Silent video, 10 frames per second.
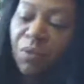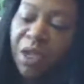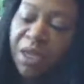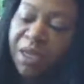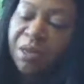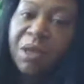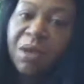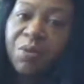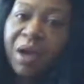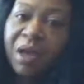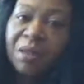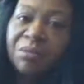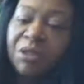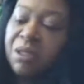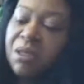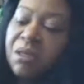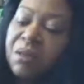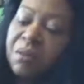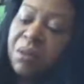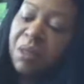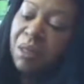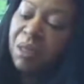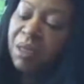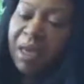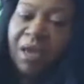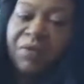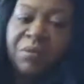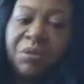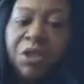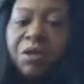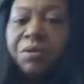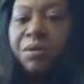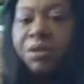And in the meanwhile, I'm just going to have them turn